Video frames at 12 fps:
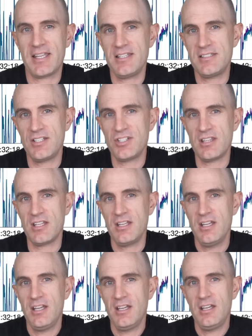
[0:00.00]
against each
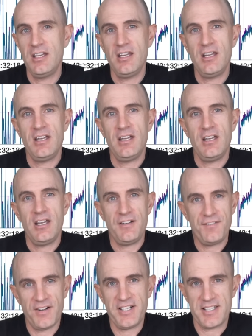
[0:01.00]
other
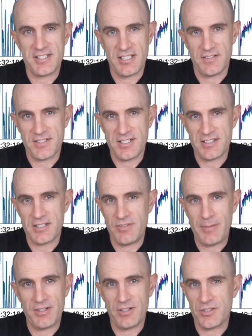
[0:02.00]
and find ourselves down
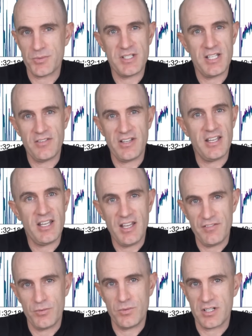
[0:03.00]
some rabbit holes we never
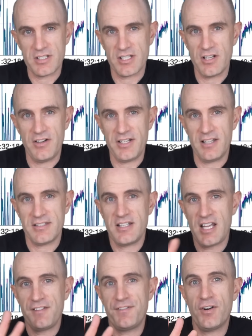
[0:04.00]
ever wanted to go down.
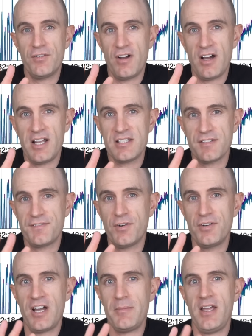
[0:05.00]
Today, four rides,
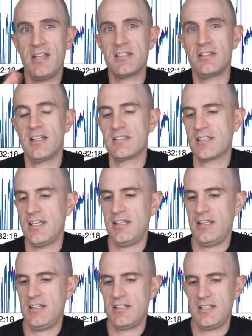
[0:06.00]
four nightmares, let's
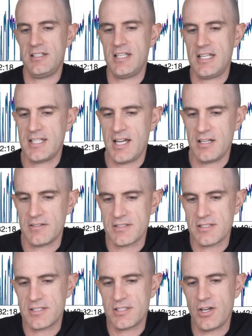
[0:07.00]
get into the
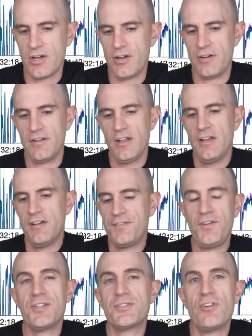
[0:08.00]
details. So,
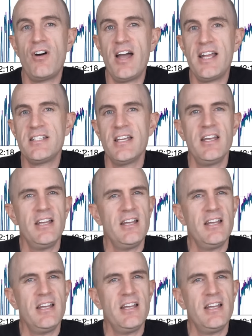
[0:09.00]
first ride,